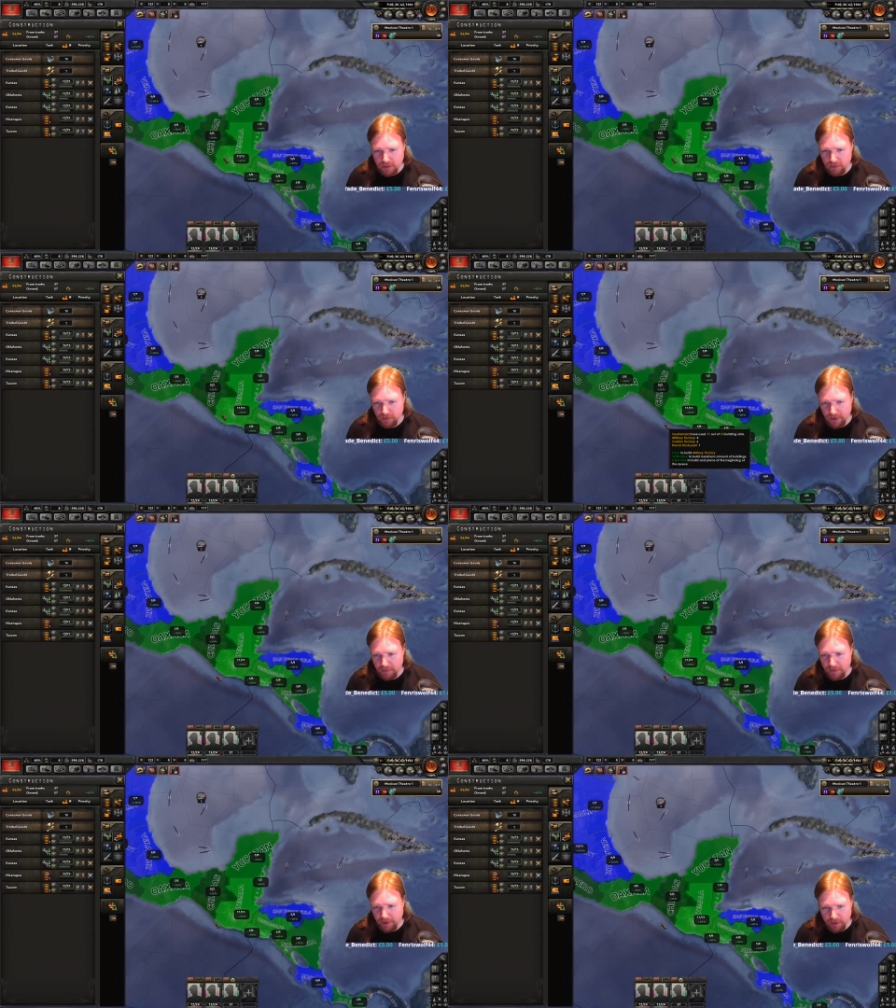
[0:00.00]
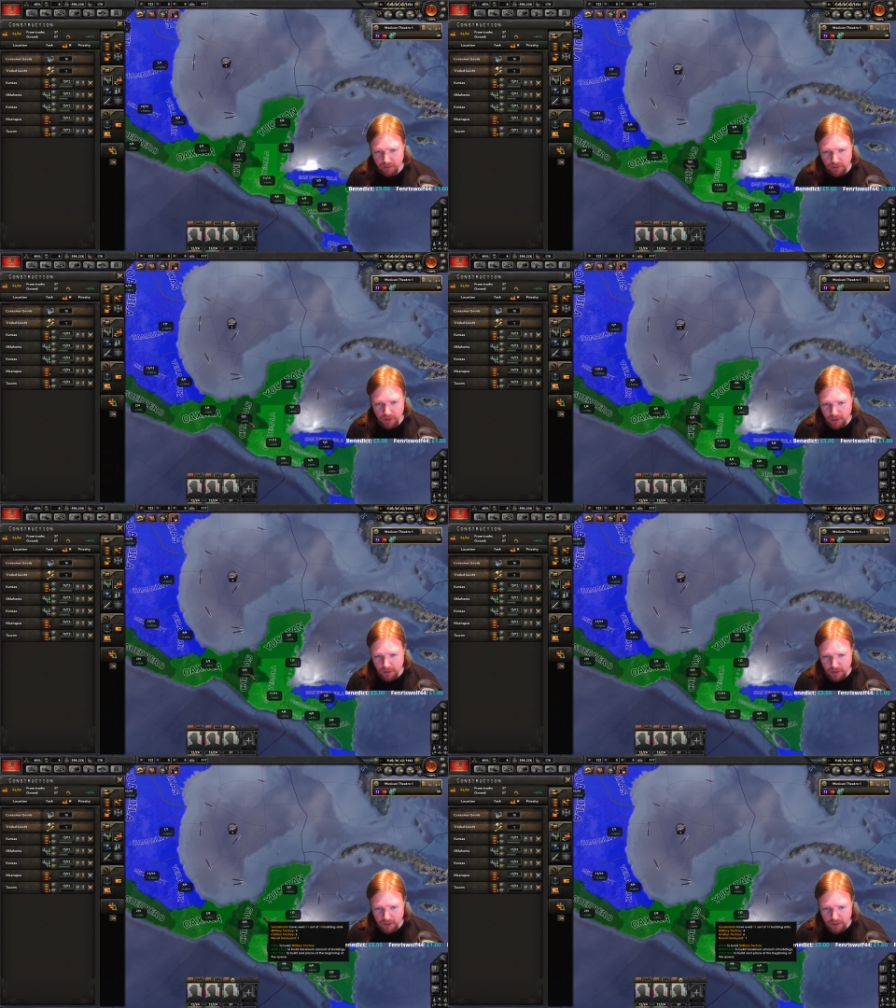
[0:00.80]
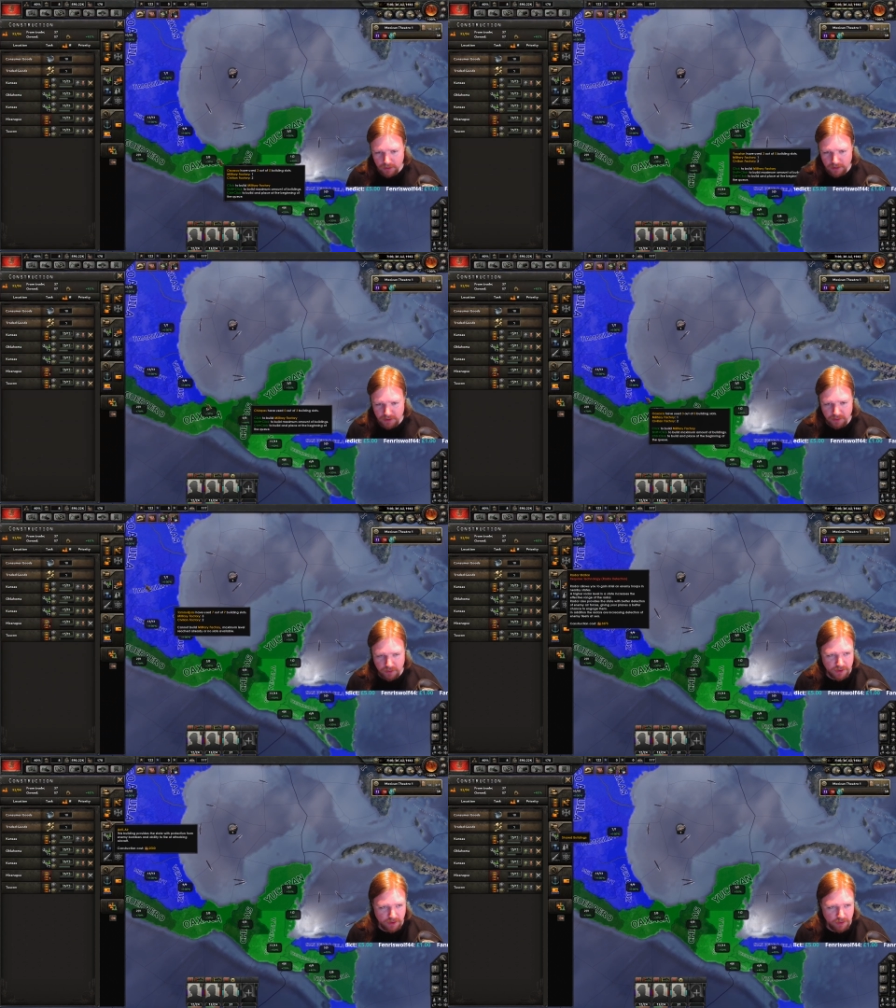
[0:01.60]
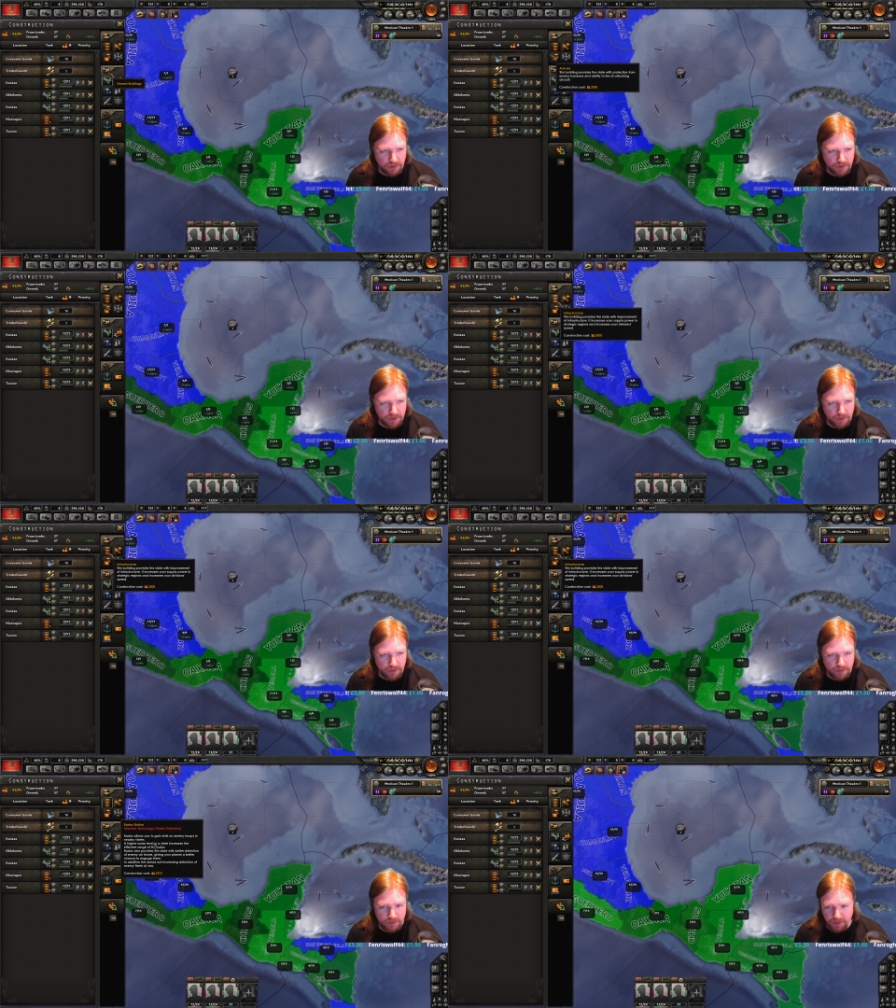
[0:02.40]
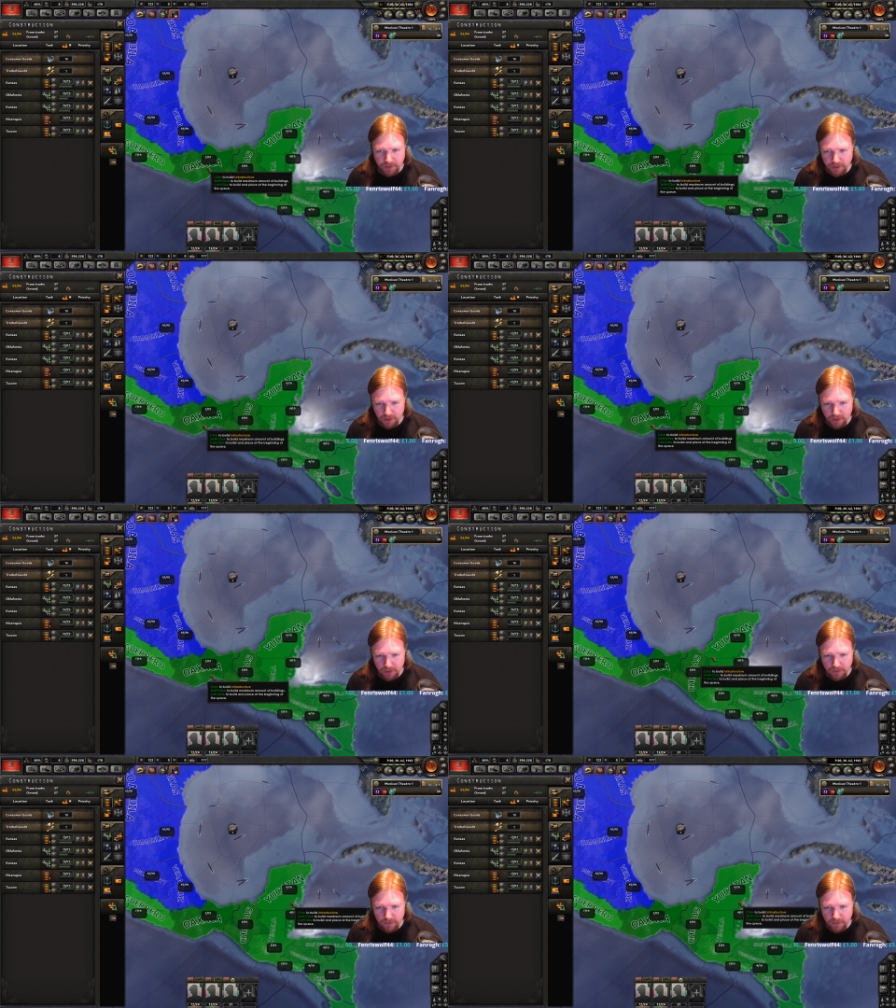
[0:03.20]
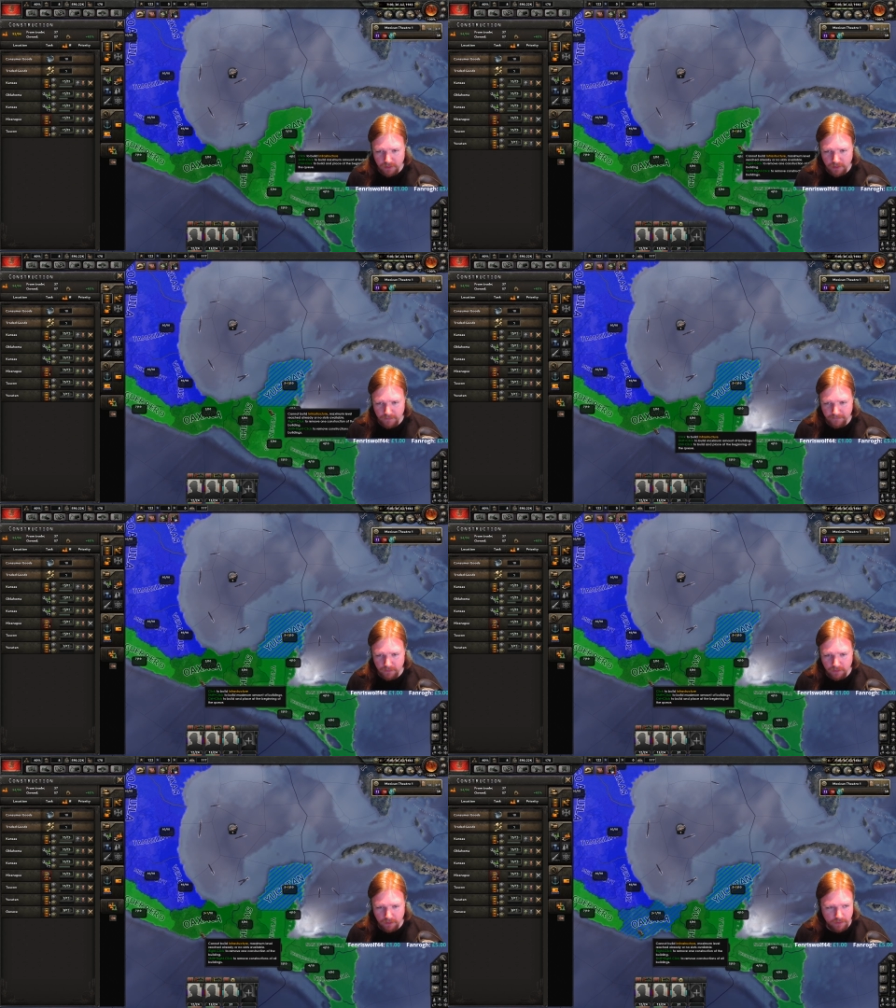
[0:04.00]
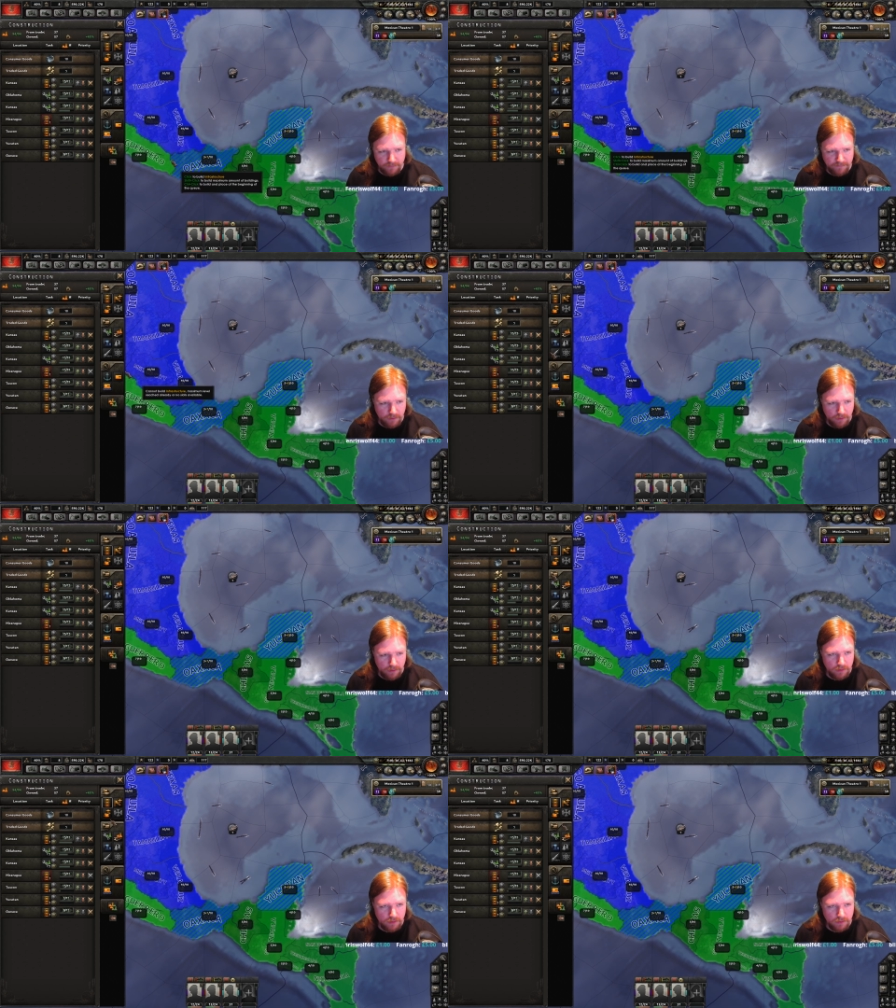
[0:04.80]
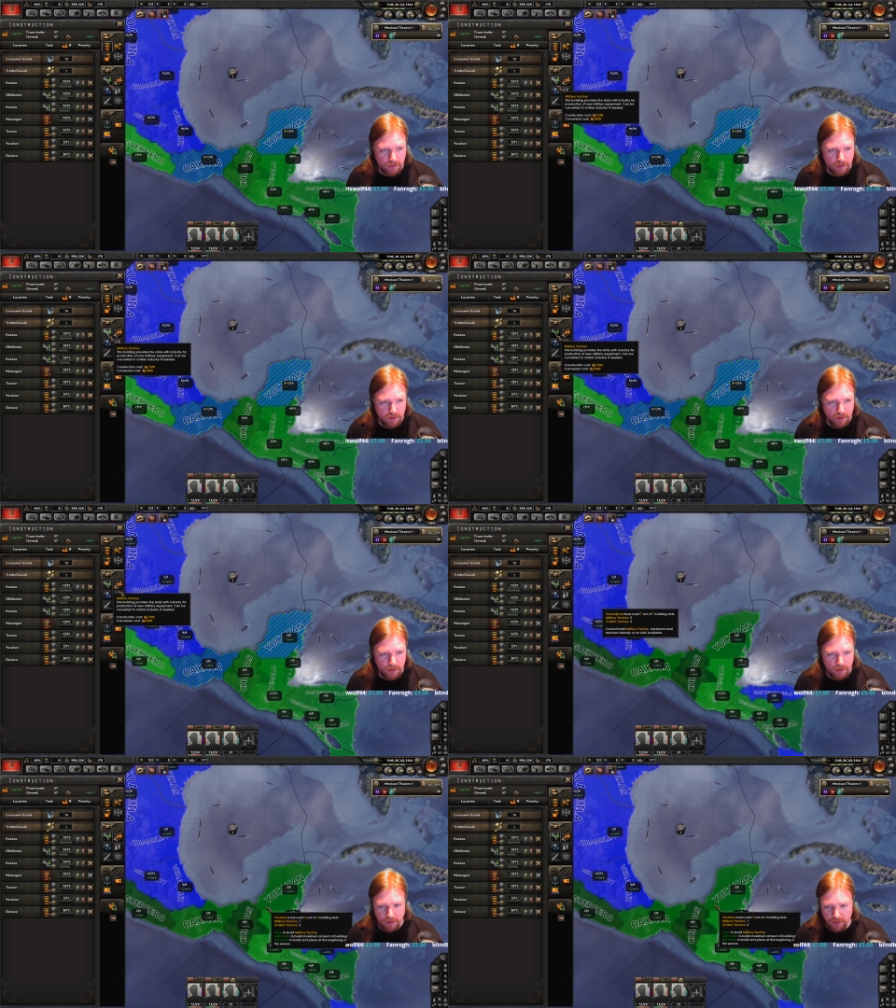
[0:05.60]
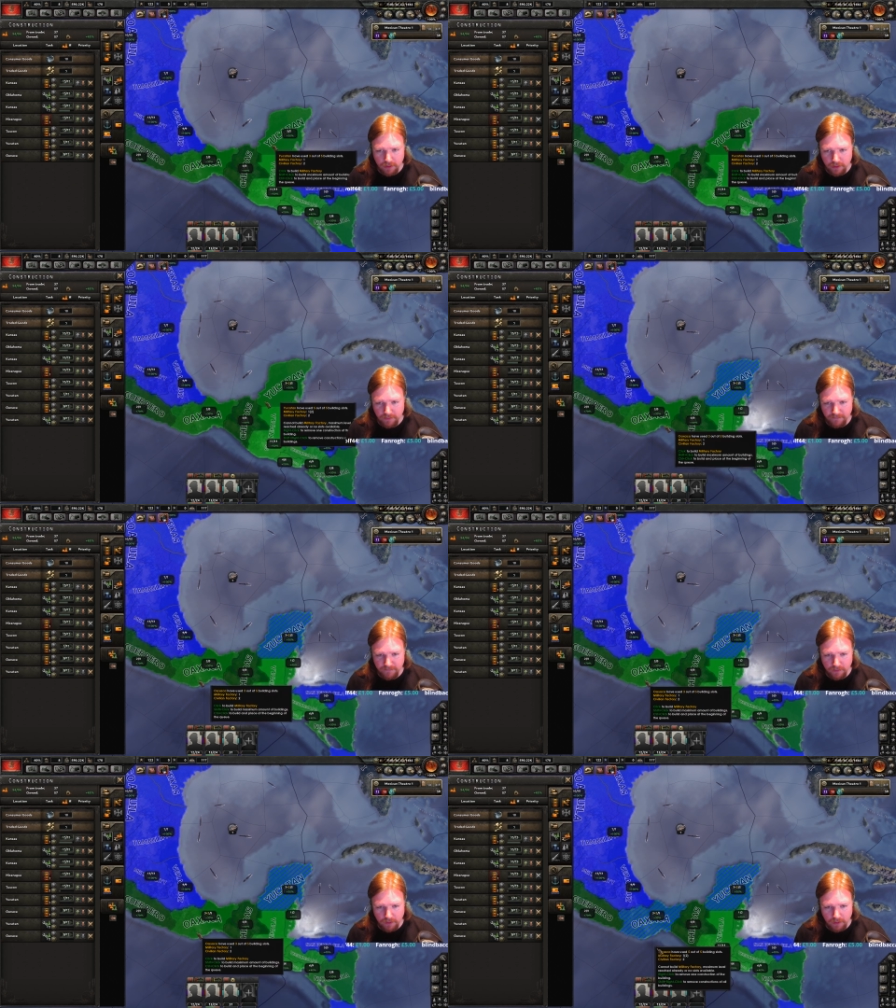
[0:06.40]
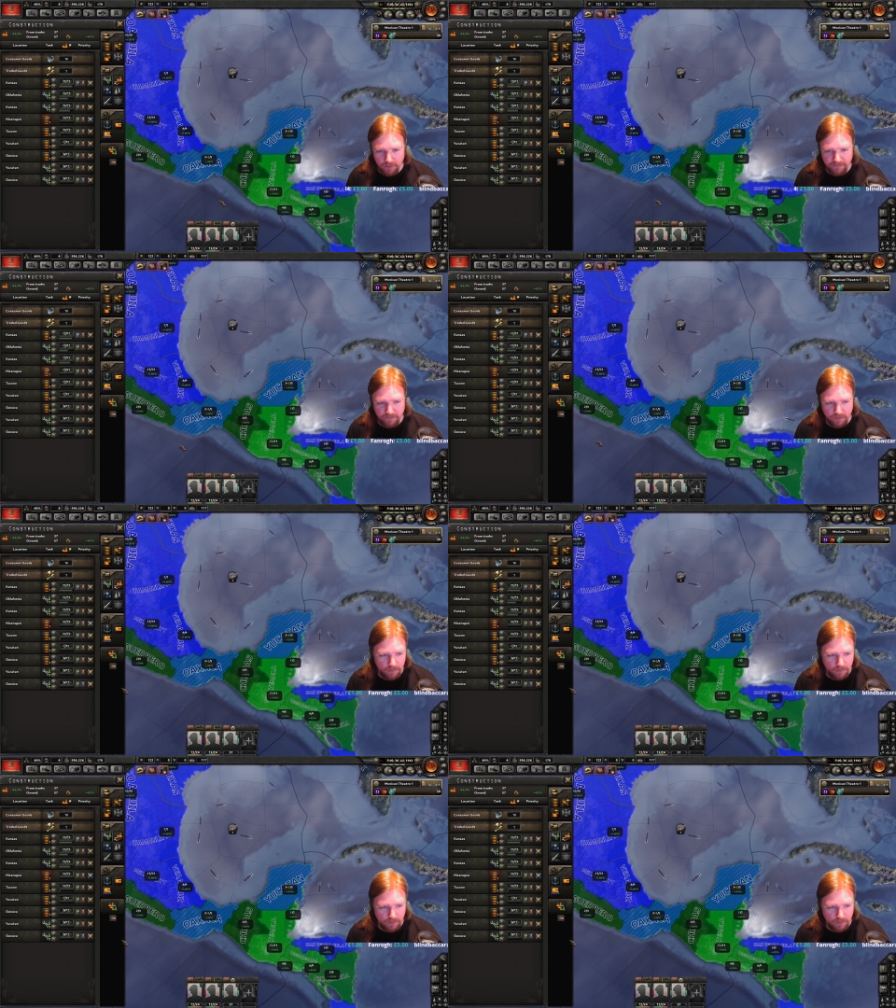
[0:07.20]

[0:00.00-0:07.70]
Or in America, rather. So we'll just go those two. So we're going to go full and full. And then full and full.